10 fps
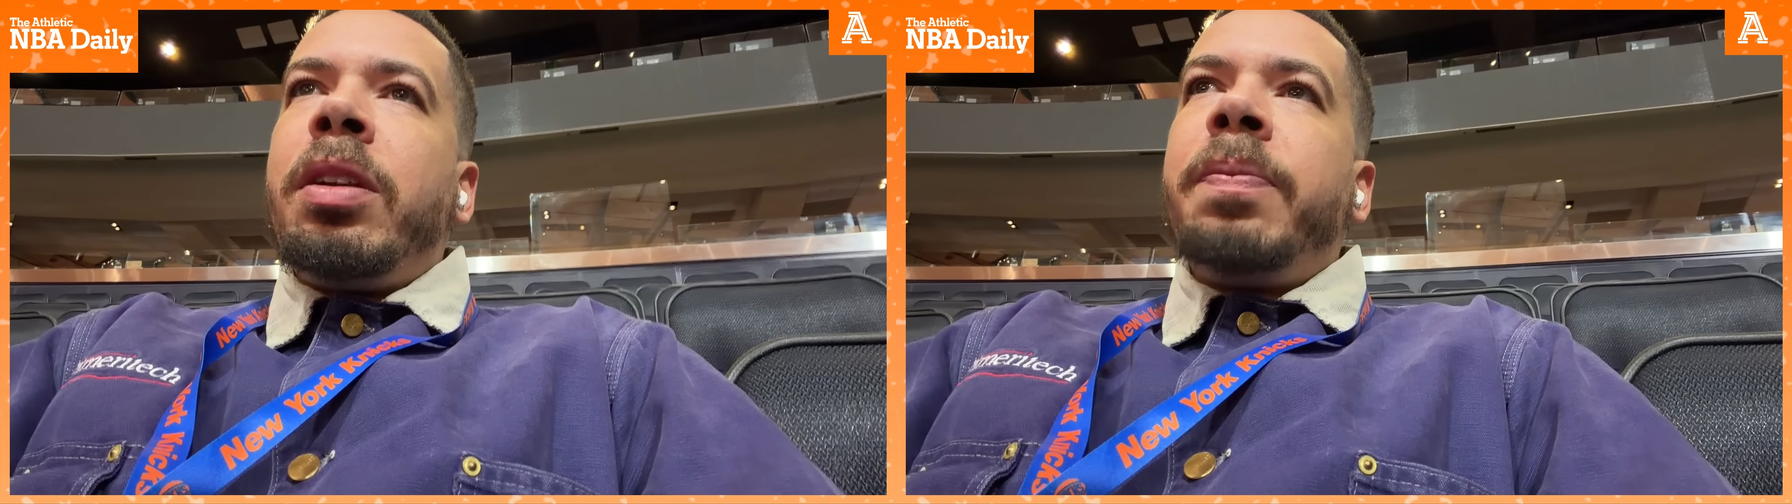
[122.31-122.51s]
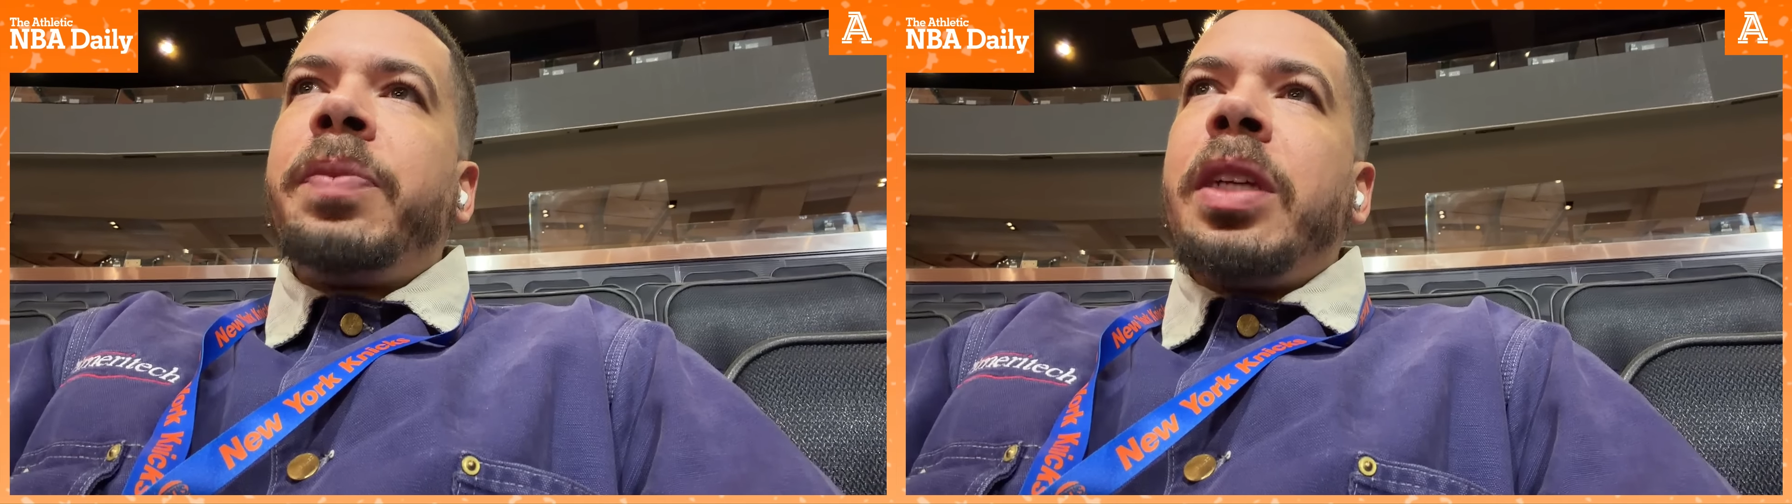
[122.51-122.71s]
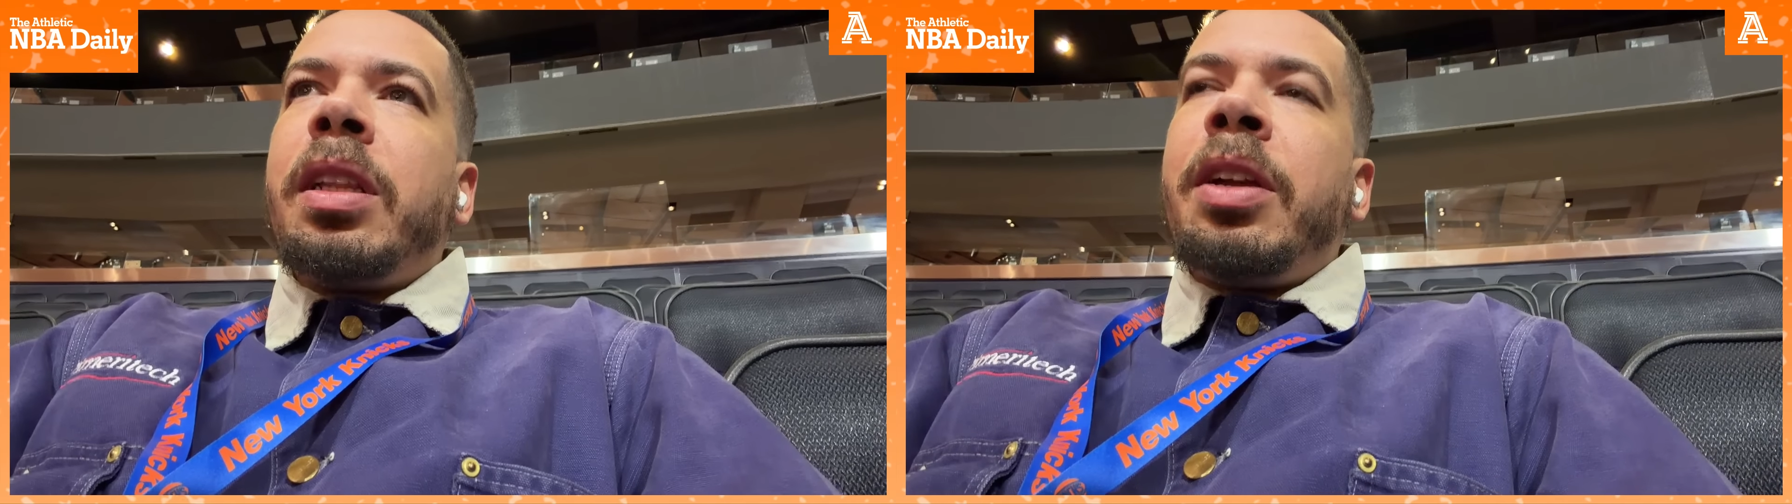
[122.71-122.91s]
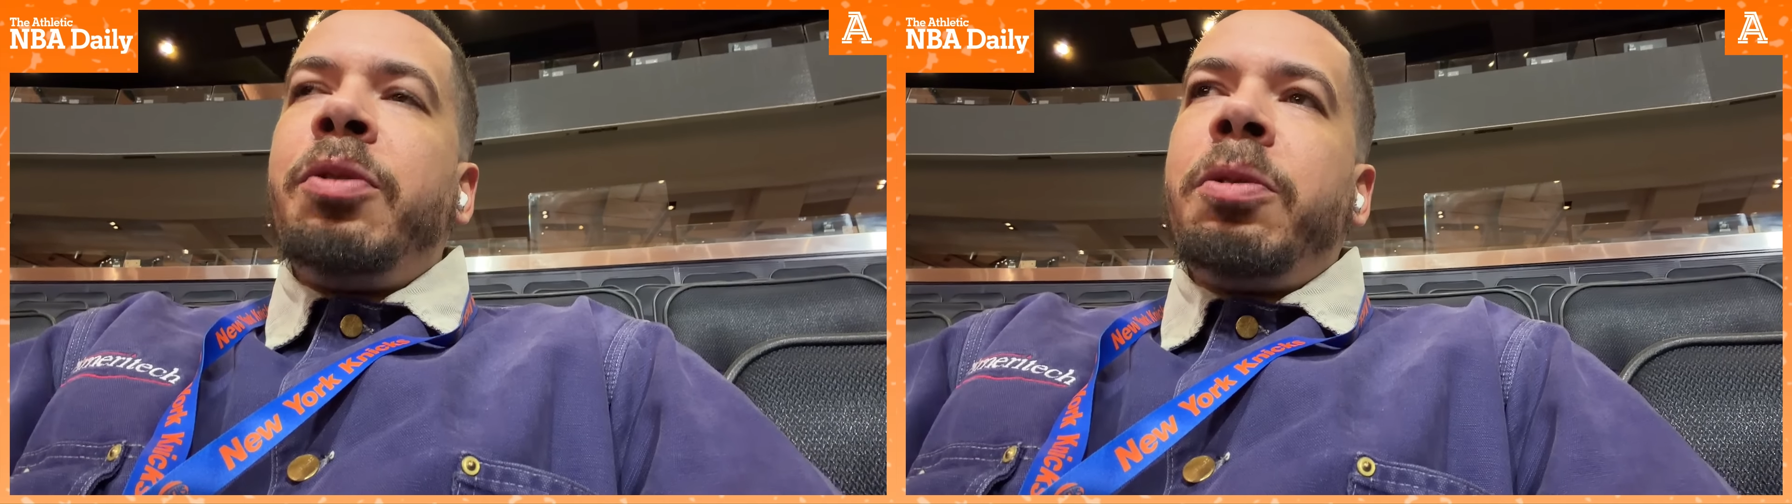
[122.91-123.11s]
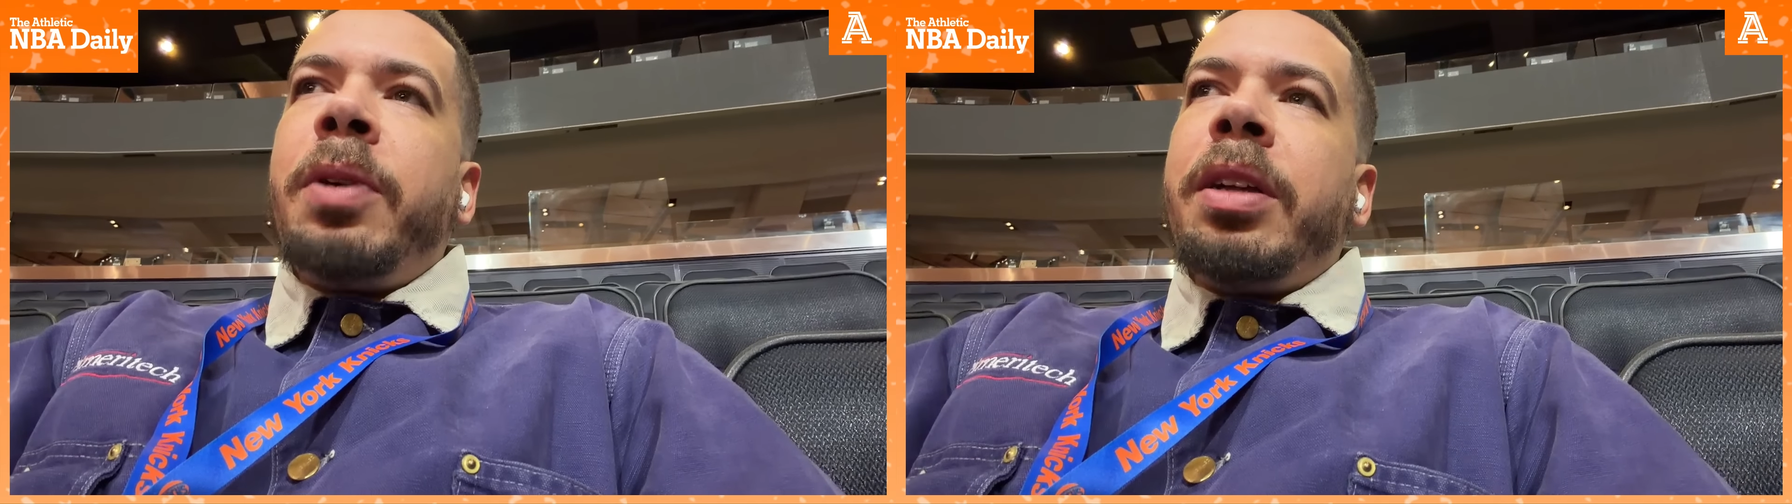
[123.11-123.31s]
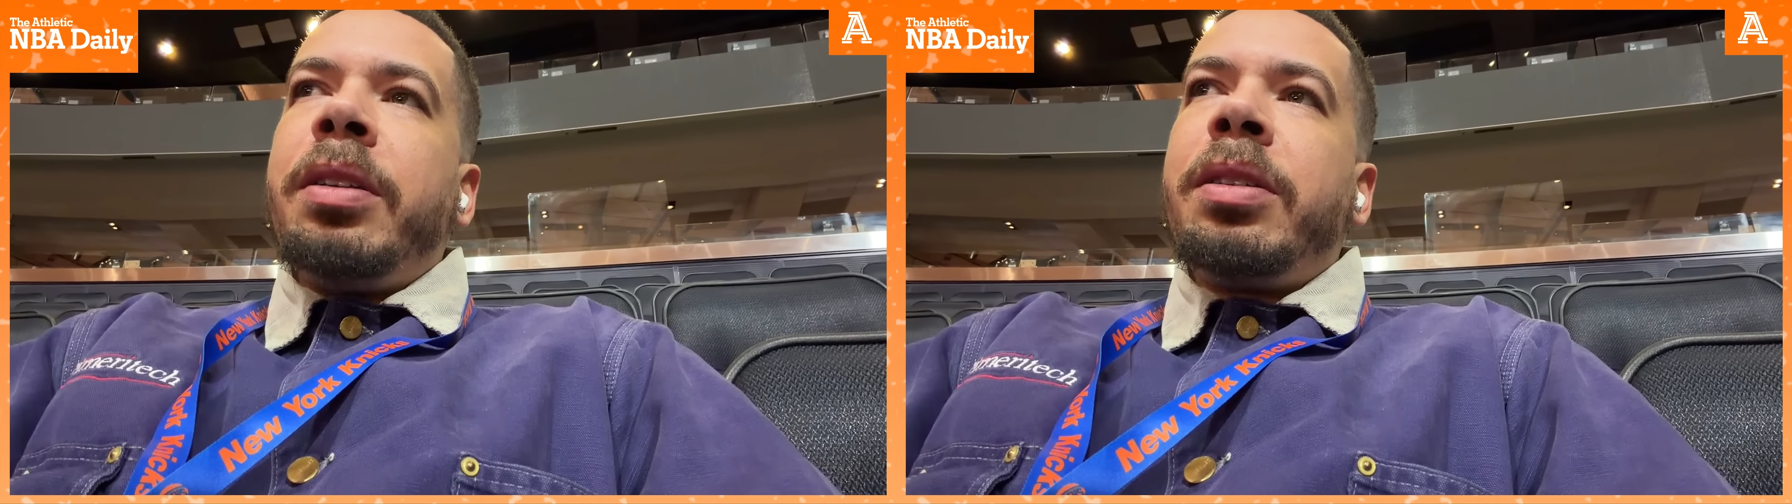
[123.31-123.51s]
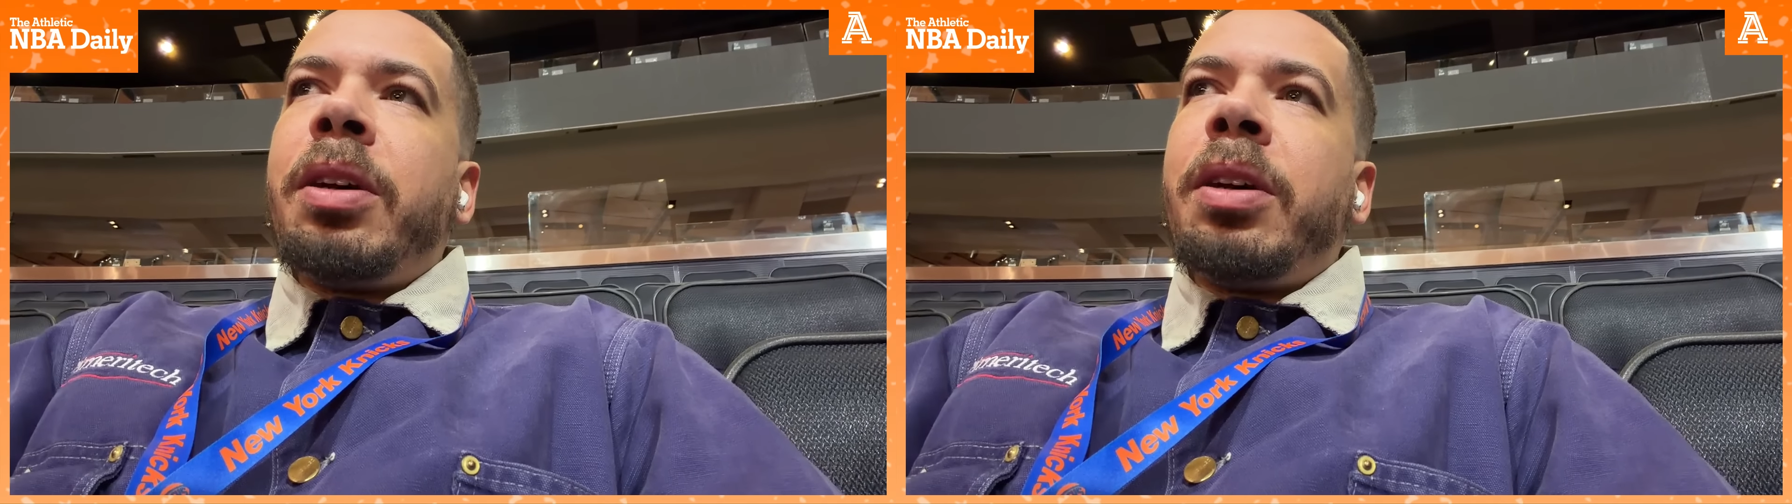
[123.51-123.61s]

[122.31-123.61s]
and it led to a win.